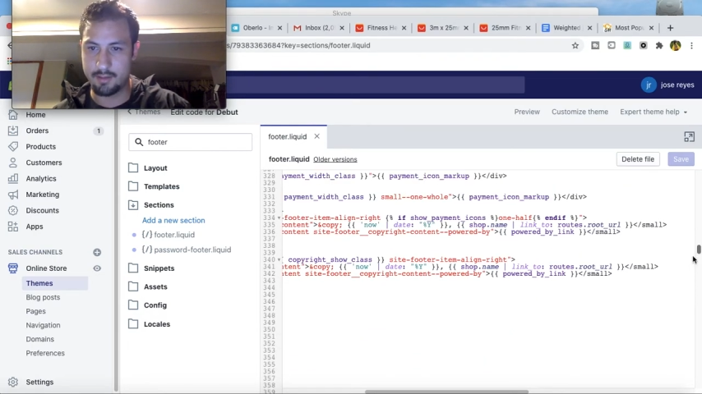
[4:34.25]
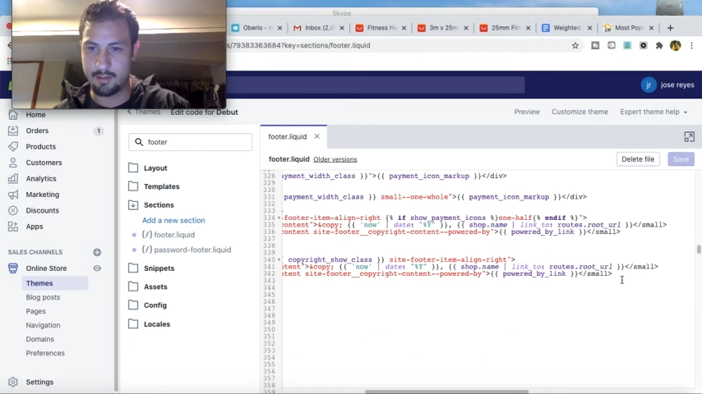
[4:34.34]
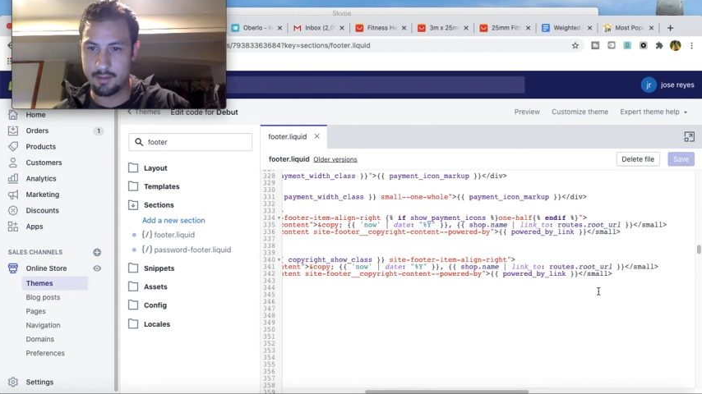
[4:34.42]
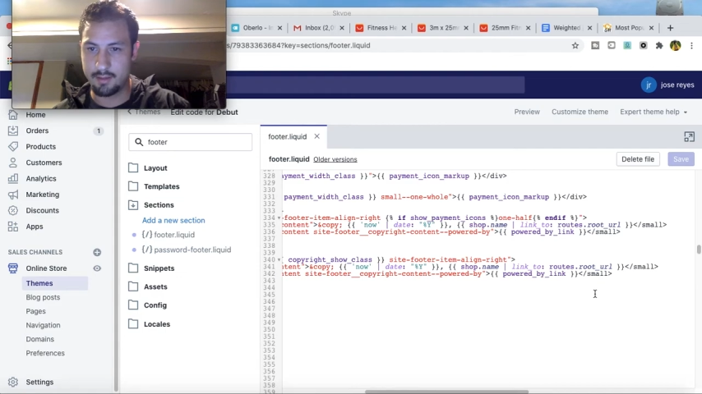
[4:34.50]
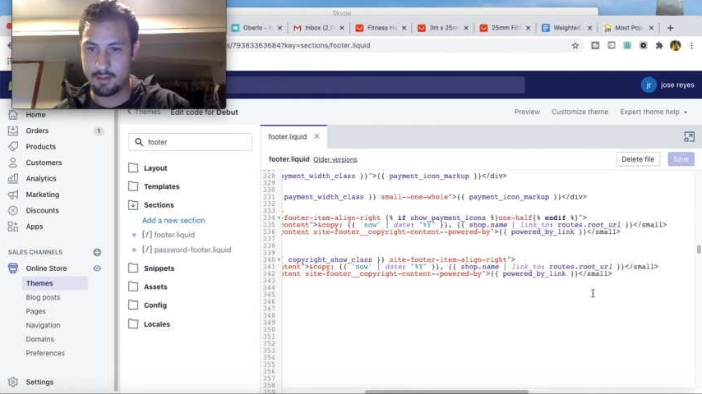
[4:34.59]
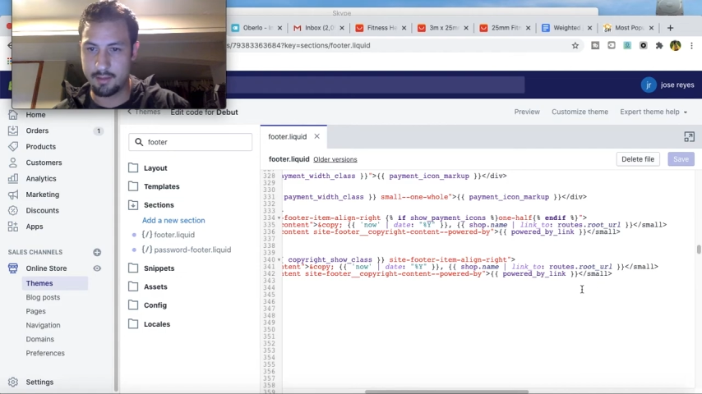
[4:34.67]

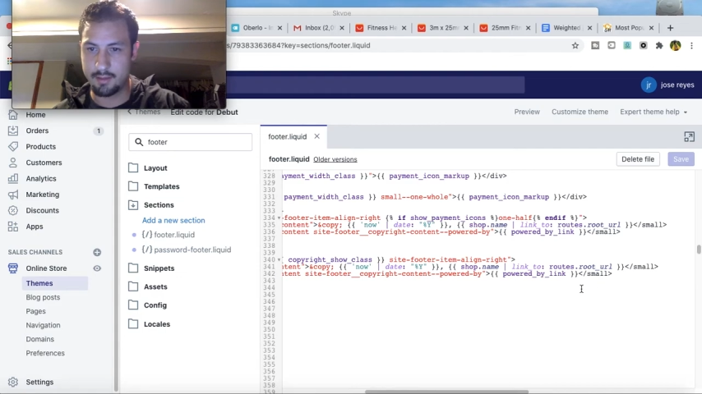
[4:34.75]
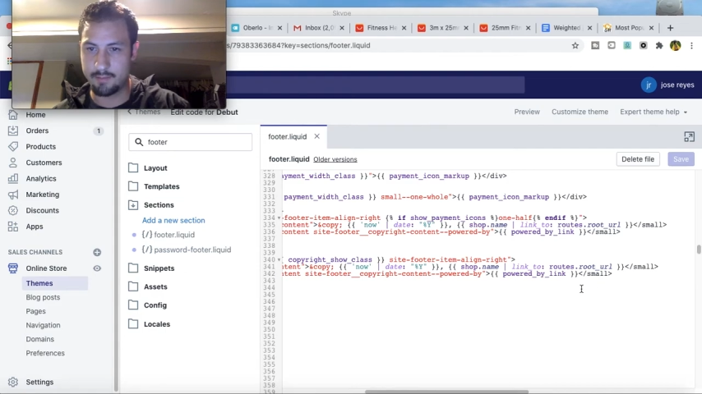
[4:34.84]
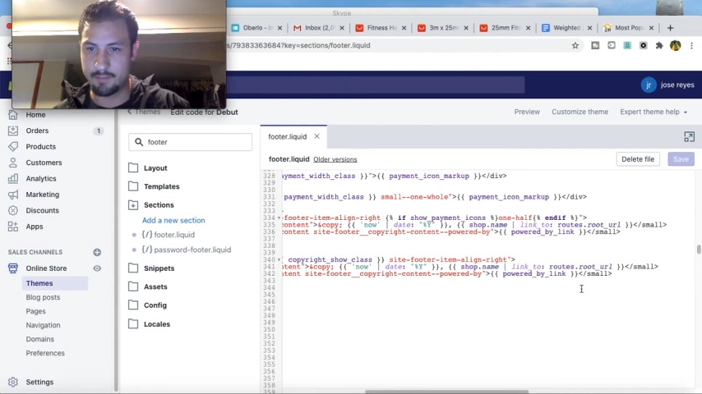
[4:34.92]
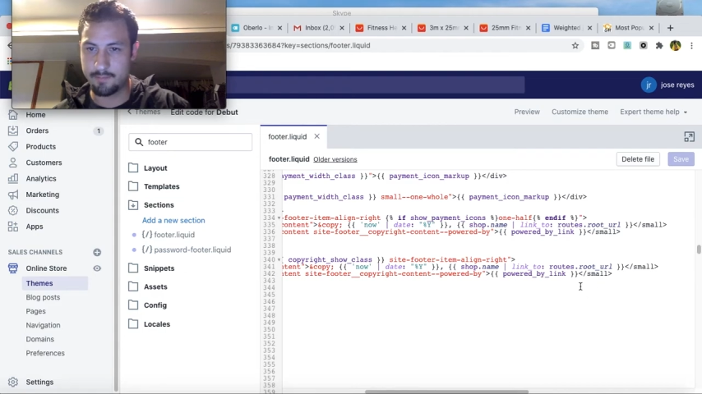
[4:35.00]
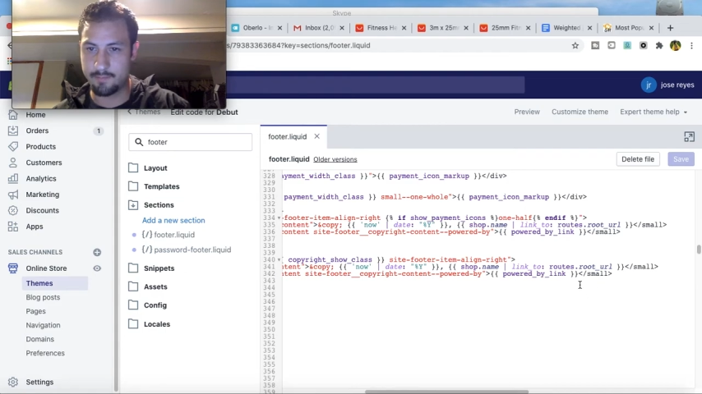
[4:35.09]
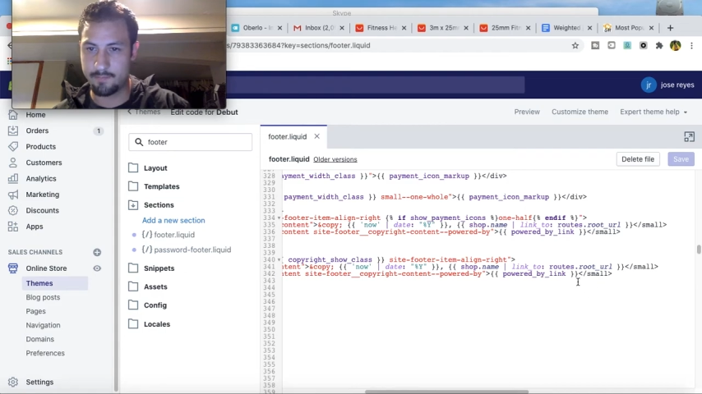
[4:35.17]

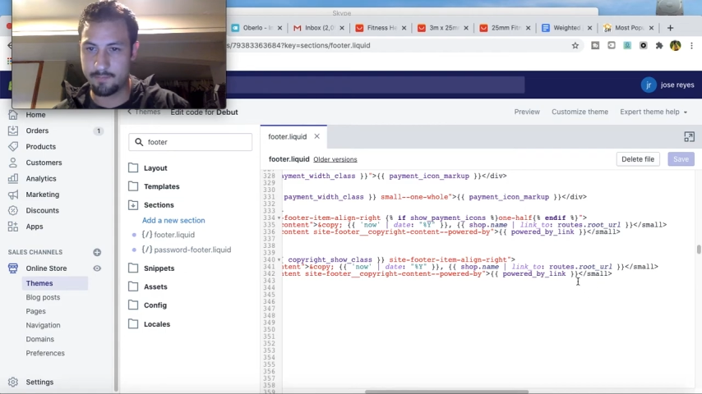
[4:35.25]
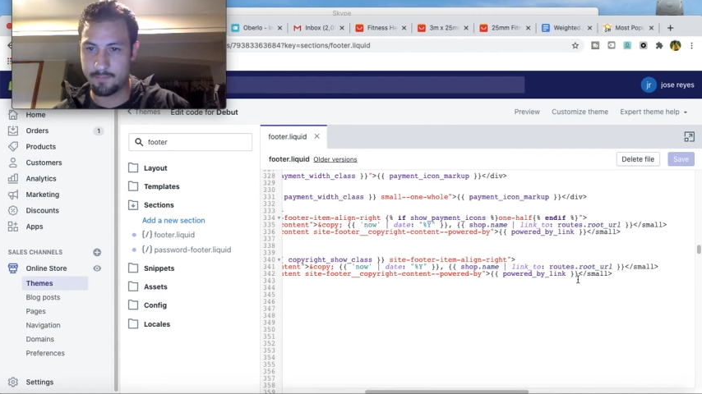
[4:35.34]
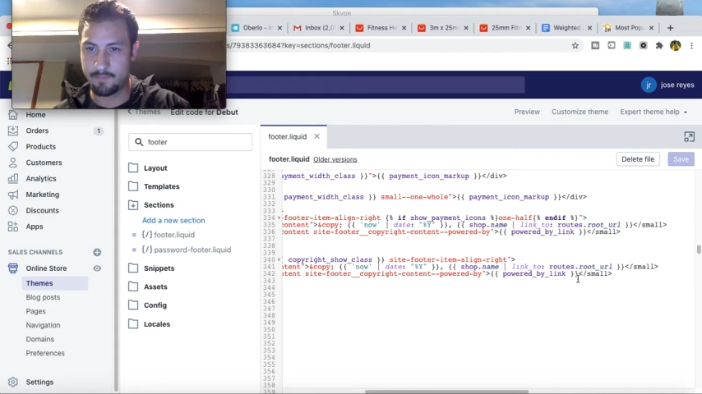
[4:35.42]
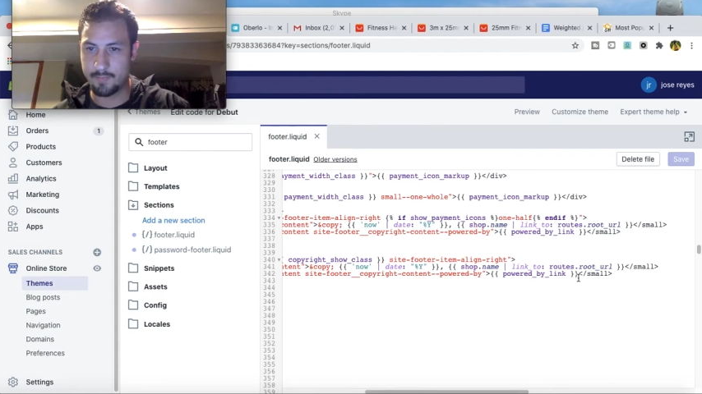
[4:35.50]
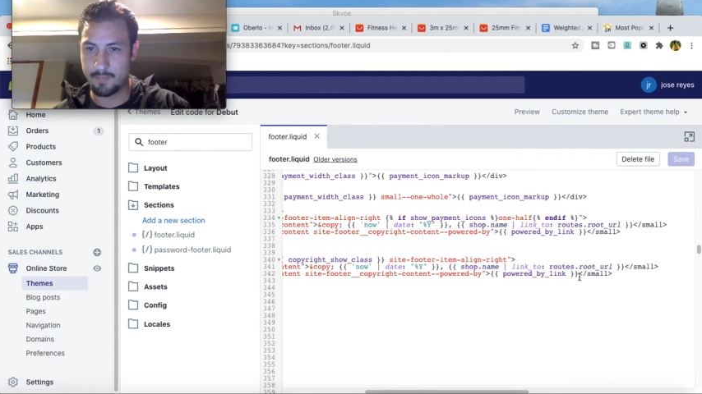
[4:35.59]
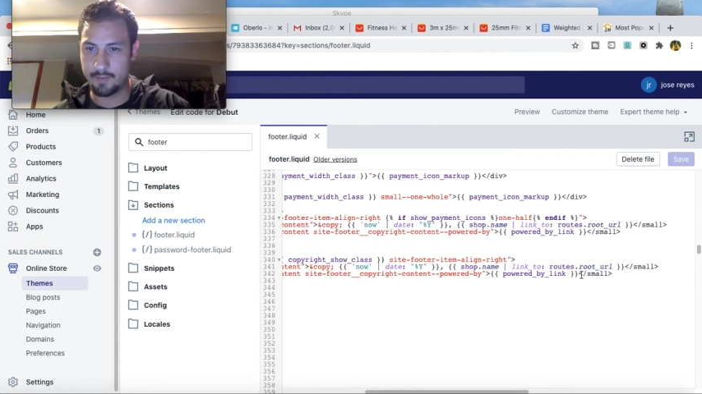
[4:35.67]

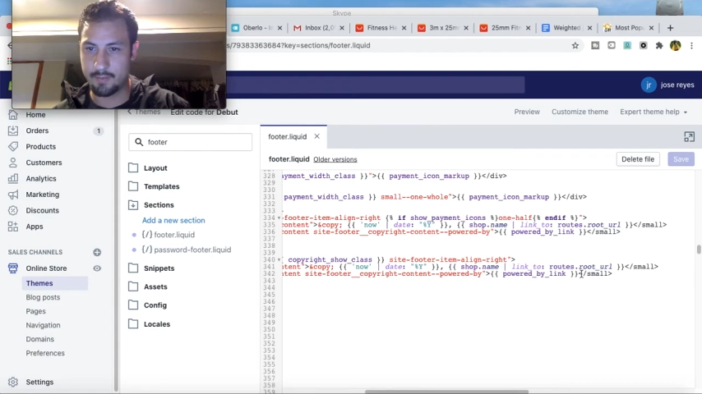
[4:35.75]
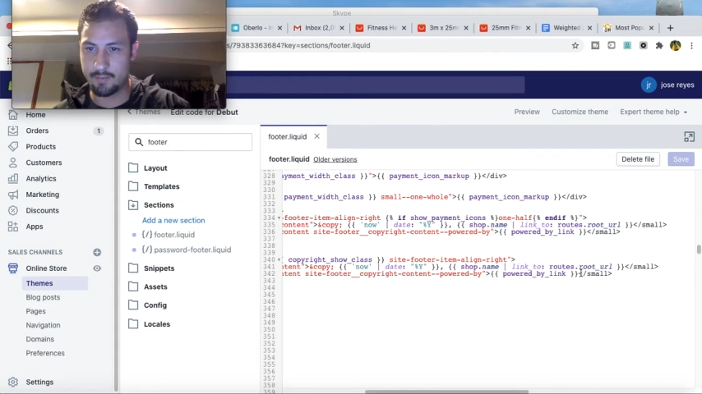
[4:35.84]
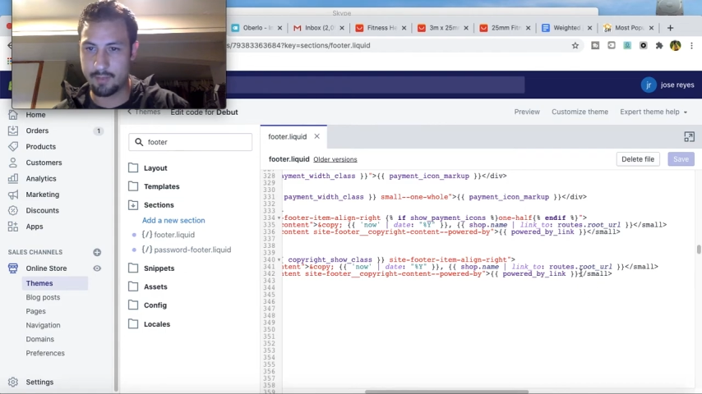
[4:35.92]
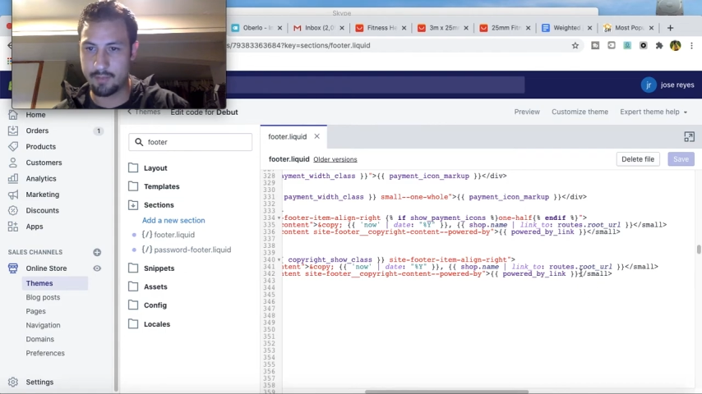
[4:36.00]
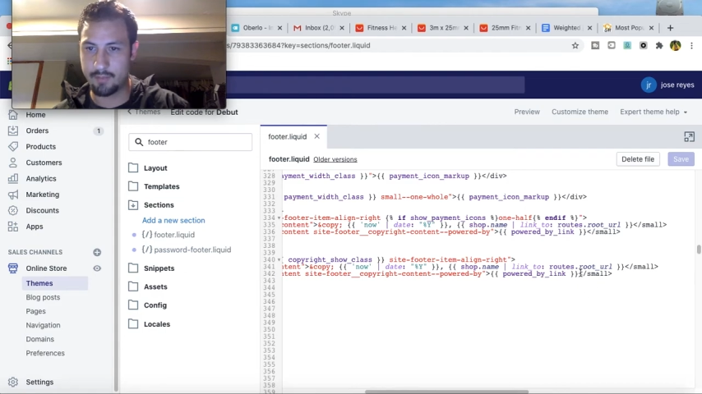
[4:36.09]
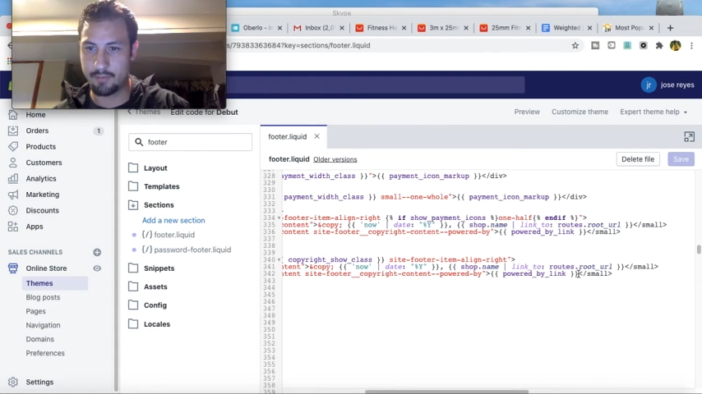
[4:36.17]

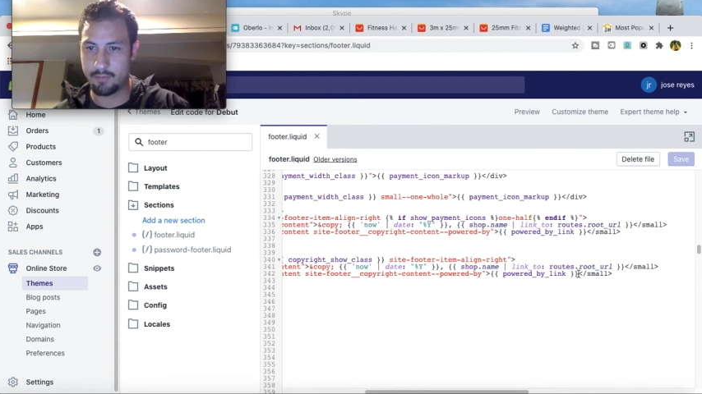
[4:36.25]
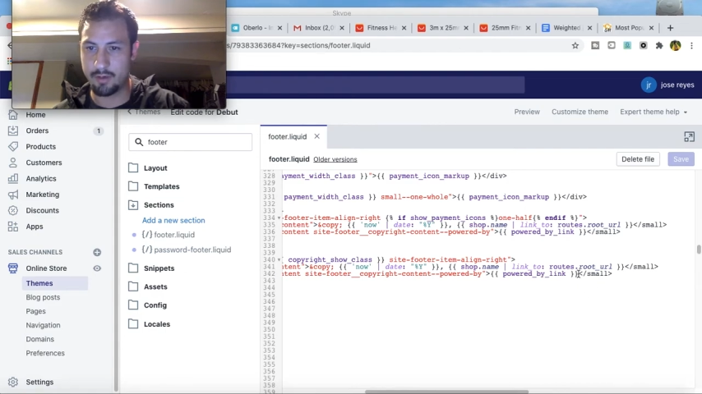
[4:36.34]
But it would